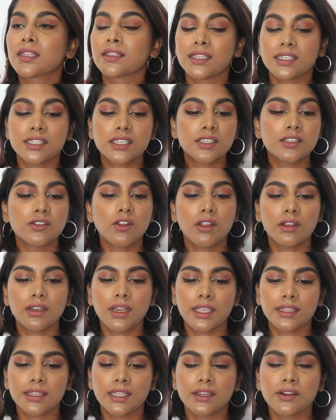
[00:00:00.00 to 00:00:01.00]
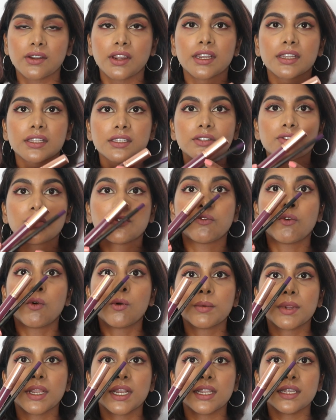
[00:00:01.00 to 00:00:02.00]
this is not like the greatest
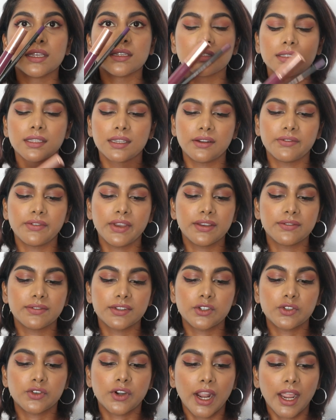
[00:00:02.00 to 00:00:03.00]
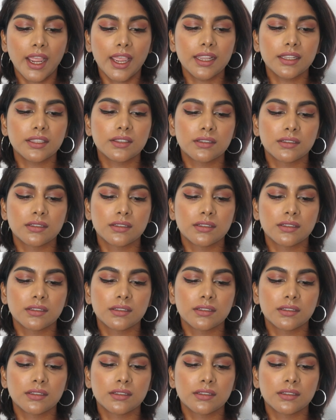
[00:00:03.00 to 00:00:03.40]
formulas that I've ever tried.